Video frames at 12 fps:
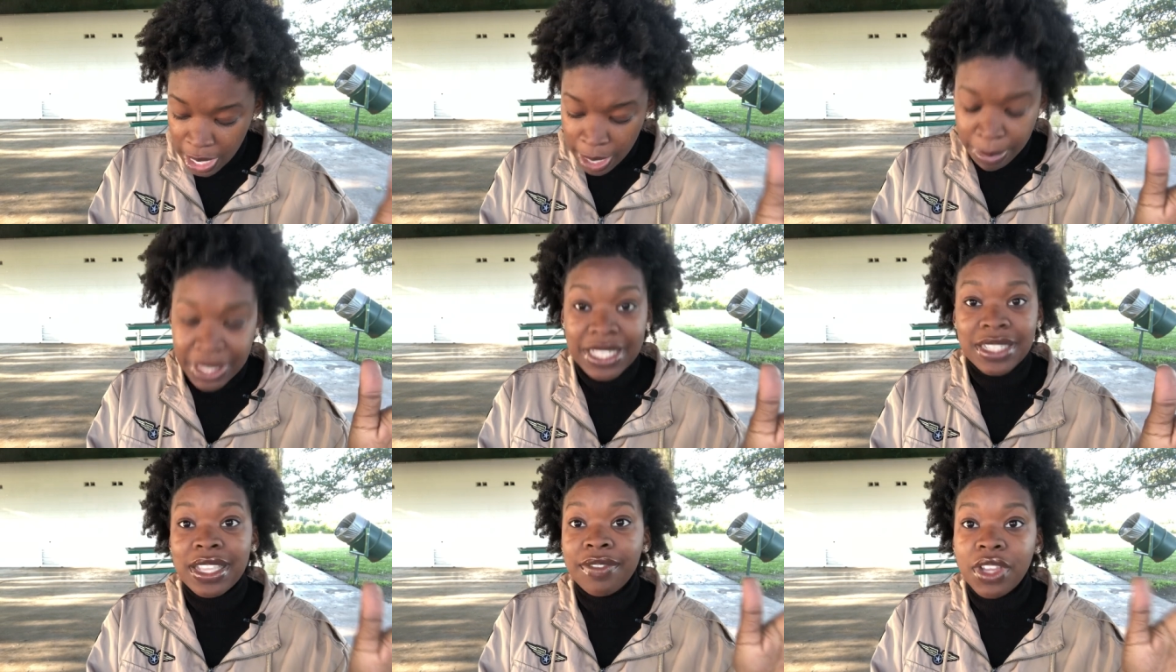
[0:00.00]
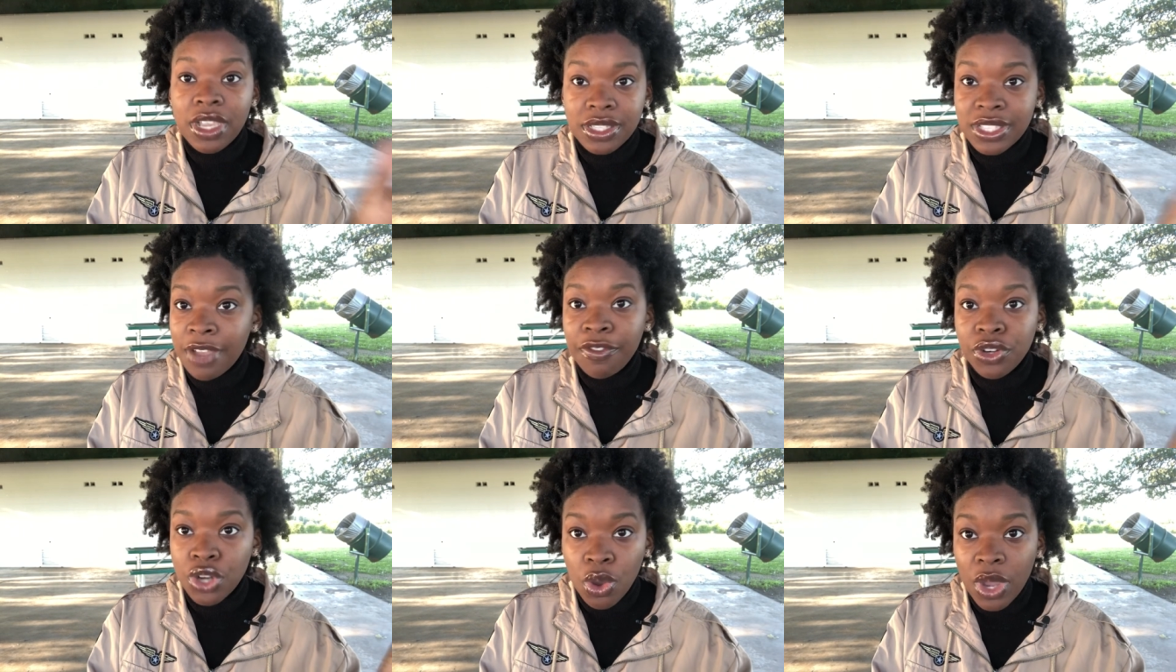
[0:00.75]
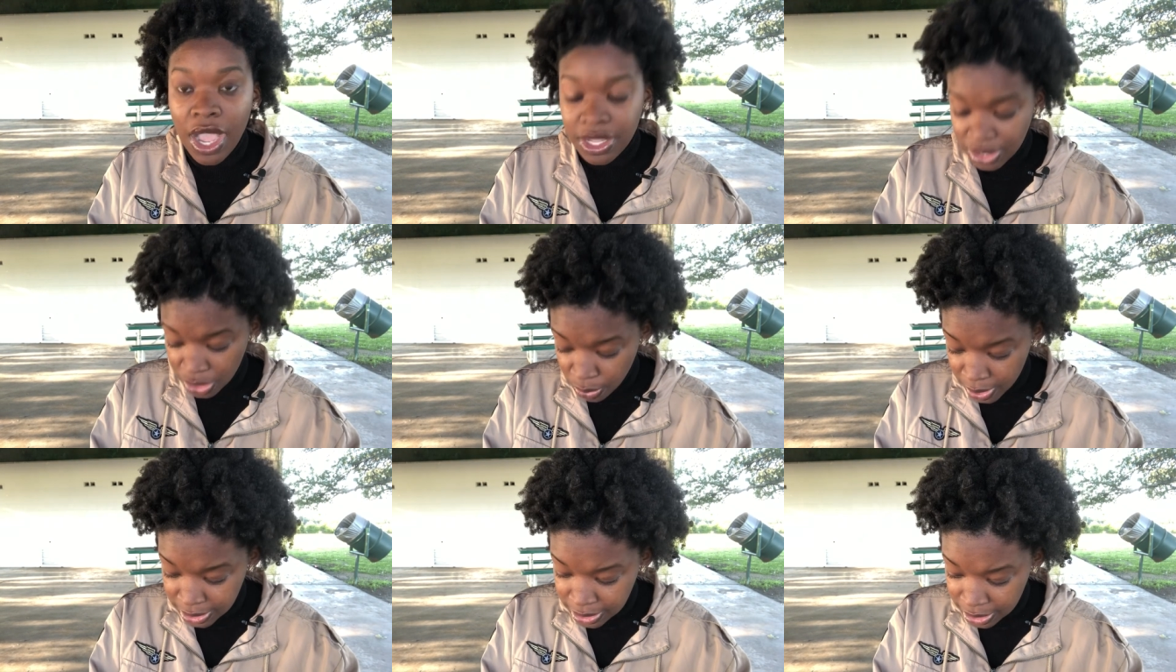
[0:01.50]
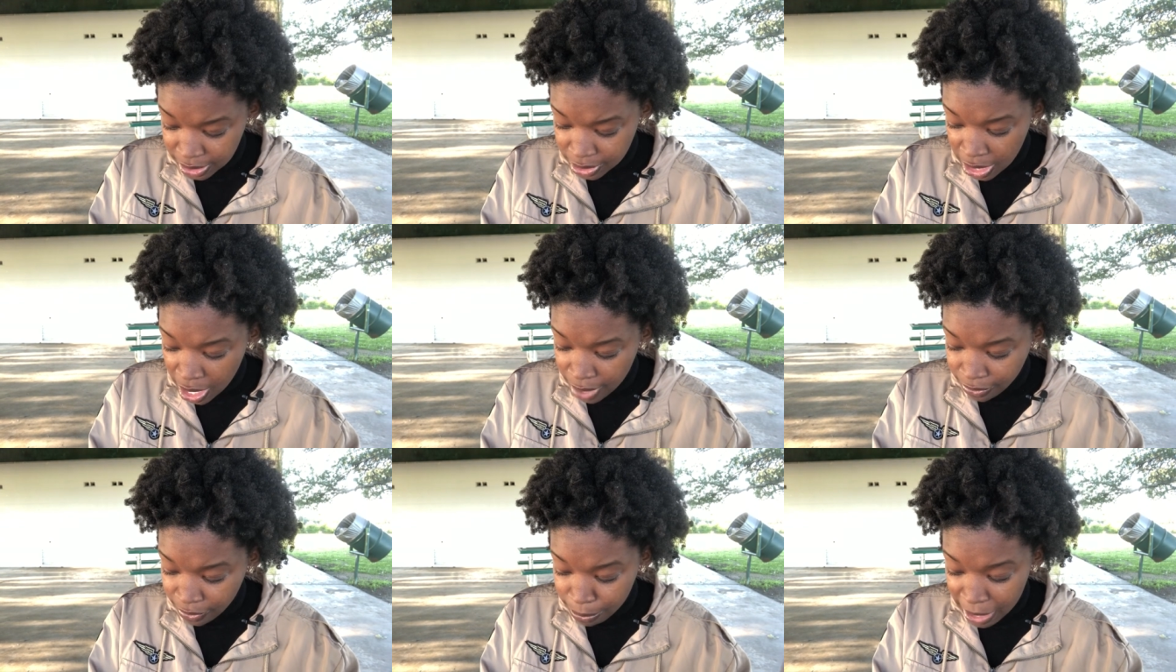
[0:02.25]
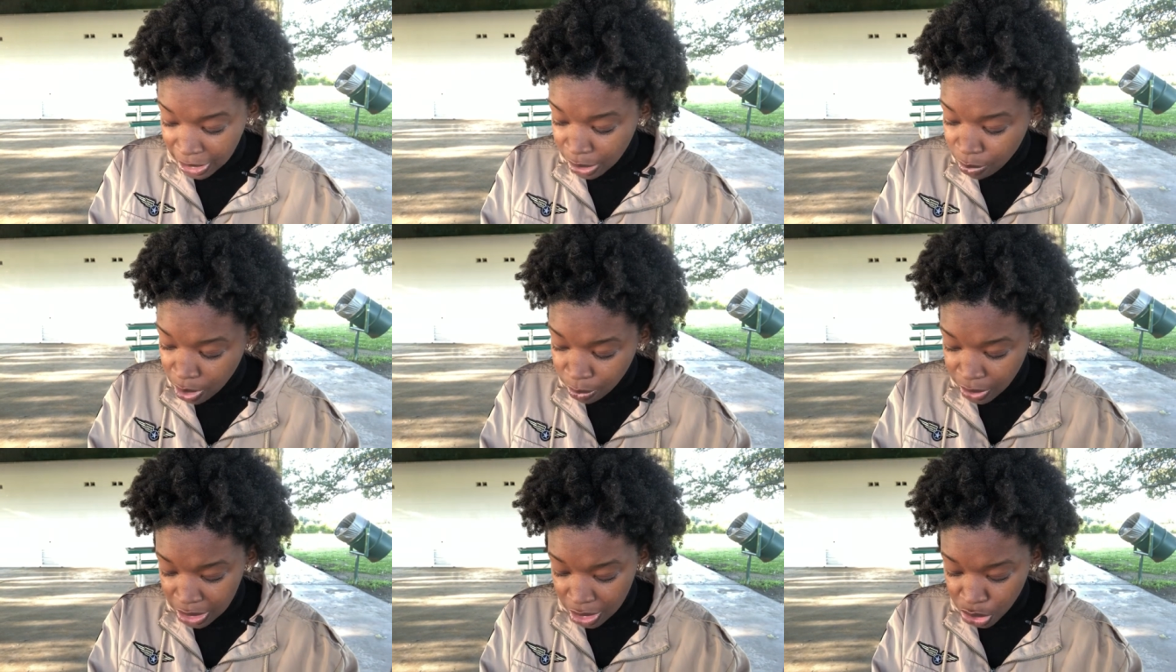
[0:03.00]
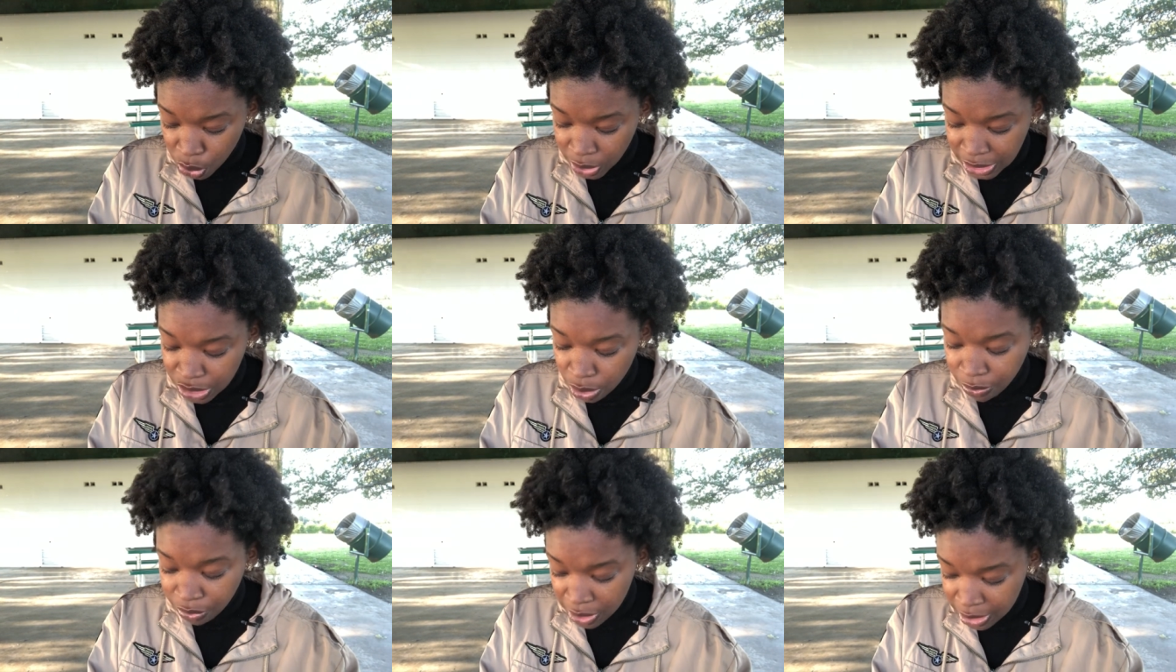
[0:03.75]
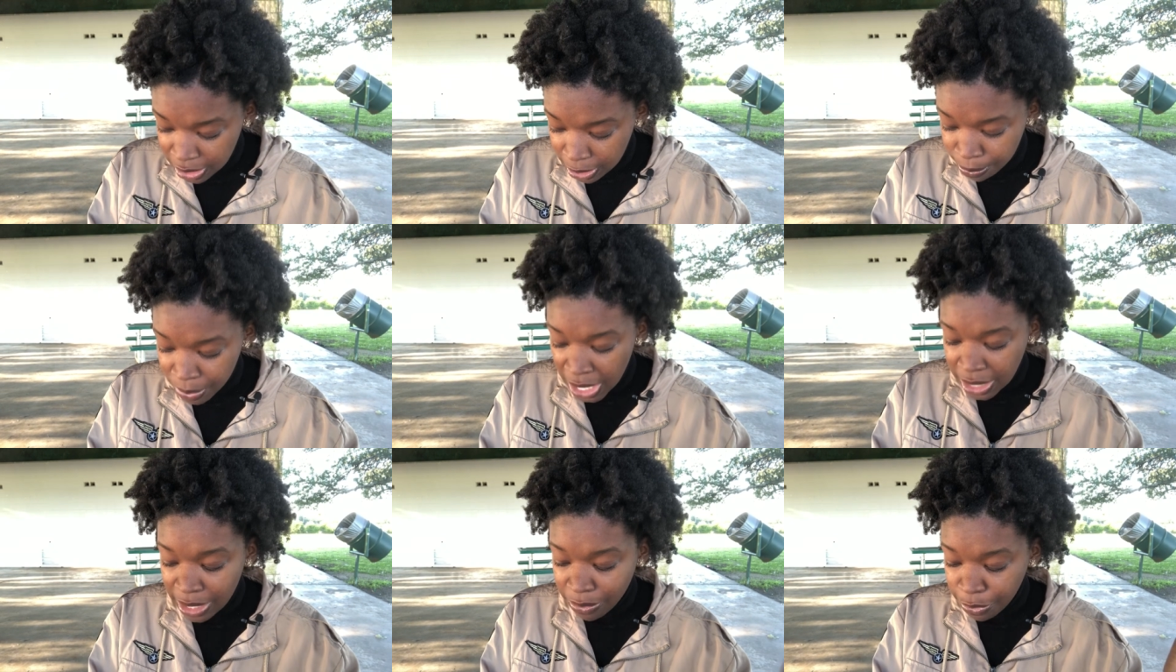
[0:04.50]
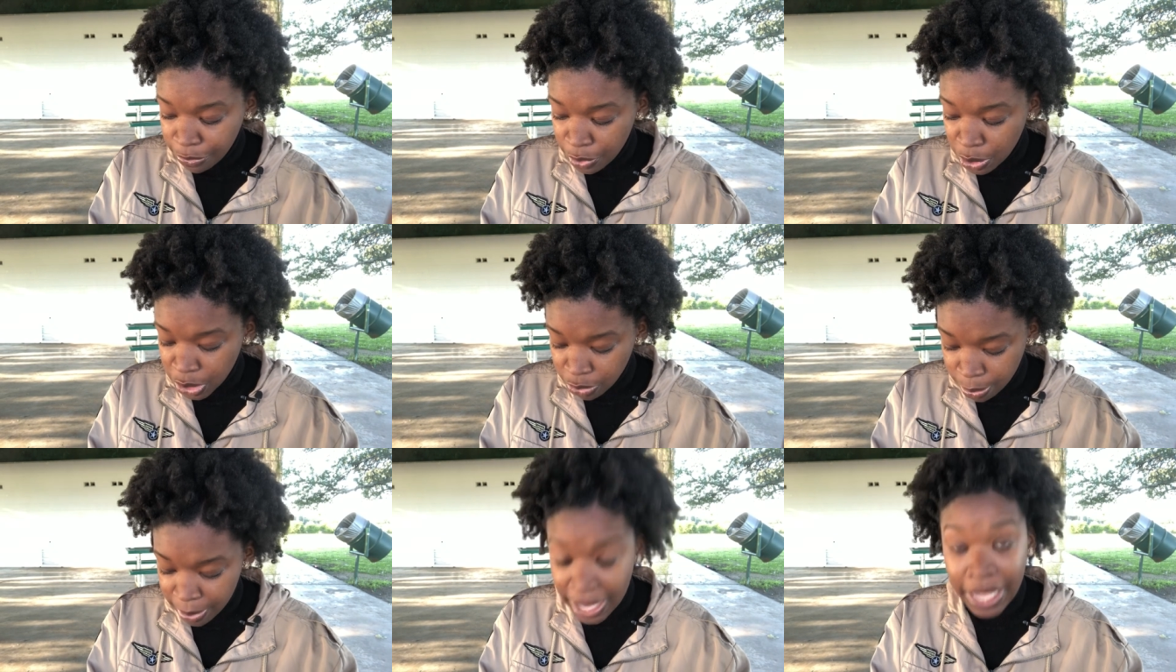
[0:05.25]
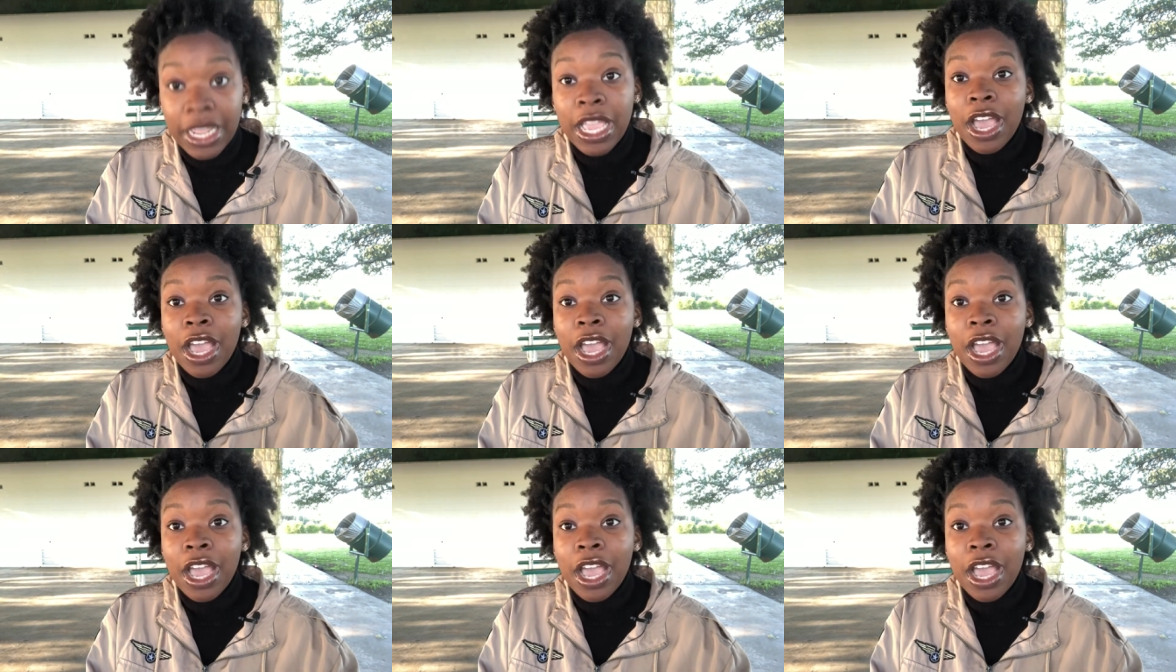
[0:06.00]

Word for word: but since they've suffered no consequences from anyone with the authority to afflict them, they refuse to repent.